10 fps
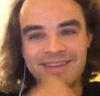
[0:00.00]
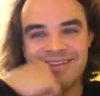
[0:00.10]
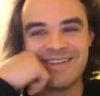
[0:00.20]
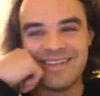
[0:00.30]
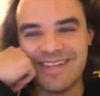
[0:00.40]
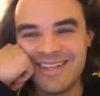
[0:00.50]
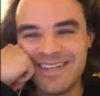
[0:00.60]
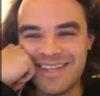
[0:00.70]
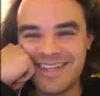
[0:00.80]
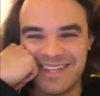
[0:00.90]

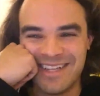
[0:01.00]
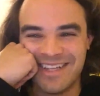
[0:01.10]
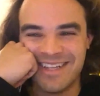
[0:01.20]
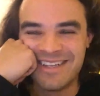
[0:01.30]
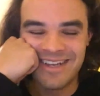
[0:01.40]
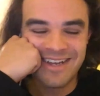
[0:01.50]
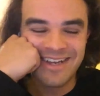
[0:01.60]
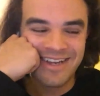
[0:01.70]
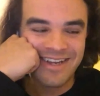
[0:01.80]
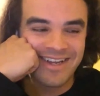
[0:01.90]

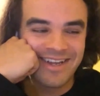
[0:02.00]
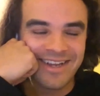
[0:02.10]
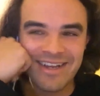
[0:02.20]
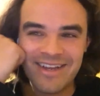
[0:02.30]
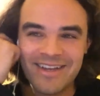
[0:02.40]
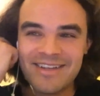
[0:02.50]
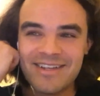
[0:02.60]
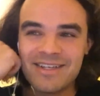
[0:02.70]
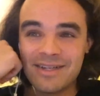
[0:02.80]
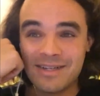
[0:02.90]

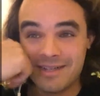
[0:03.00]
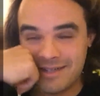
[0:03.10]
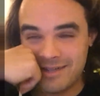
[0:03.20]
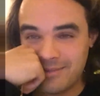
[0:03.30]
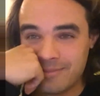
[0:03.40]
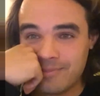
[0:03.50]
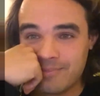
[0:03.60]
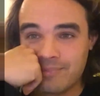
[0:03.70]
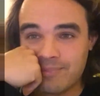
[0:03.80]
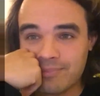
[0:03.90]

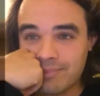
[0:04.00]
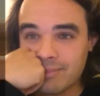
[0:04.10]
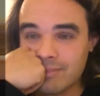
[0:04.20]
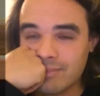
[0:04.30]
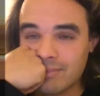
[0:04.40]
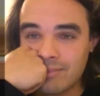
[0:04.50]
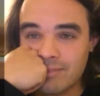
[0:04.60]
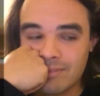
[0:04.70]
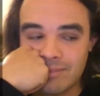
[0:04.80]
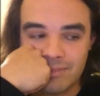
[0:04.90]

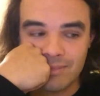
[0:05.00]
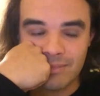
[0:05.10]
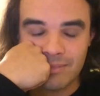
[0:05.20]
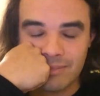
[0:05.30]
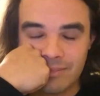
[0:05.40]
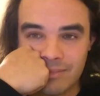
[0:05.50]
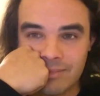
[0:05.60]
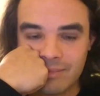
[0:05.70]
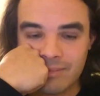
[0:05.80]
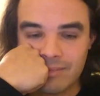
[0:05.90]

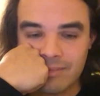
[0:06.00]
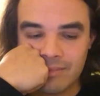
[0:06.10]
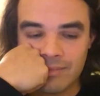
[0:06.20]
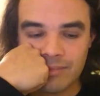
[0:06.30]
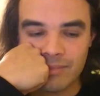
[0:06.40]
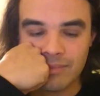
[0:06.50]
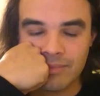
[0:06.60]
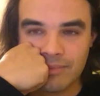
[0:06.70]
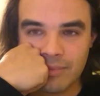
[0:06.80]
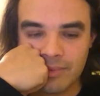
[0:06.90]

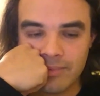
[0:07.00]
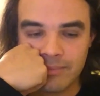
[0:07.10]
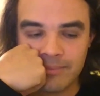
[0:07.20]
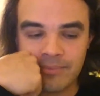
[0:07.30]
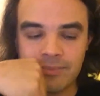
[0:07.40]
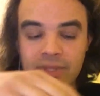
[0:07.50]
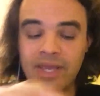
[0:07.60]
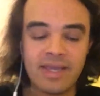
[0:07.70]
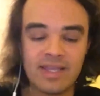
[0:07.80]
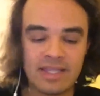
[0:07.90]
(silent)